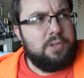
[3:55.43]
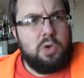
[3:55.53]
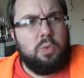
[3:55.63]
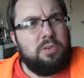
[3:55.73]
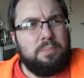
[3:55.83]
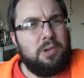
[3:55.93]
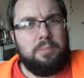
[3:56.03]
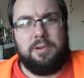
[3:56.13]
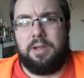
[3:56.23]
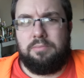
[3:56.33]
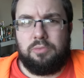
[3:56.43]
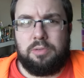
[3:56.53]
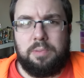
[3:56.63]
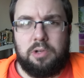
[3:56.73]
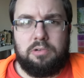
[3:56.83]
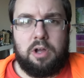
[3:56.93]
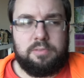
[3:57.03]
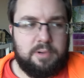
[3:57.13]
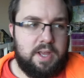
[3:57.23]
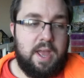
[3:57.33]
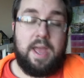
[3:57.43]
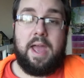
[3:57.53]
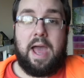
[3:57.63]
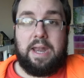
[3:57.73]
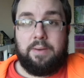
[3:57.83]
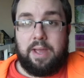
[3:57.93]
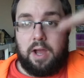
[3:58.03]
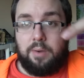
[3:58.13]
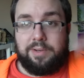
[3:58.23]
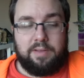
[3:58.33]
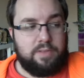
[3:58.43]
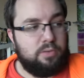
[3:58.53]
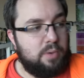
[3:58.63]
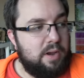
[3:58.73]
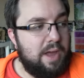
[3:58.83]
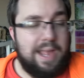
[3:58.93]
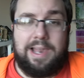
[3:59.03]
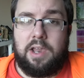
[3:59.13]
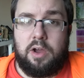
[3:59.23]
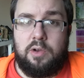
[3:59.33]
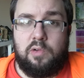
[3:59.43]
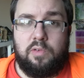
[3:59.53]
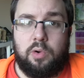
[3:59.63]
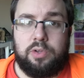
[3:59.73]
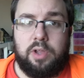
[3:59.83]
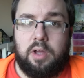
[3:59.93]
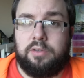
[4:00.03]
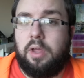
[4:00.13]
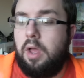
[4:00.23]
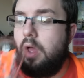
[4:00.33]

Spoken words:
It wasn't blueberry, it was blue raspberry. Anyway, I would give this one a low 4 stars.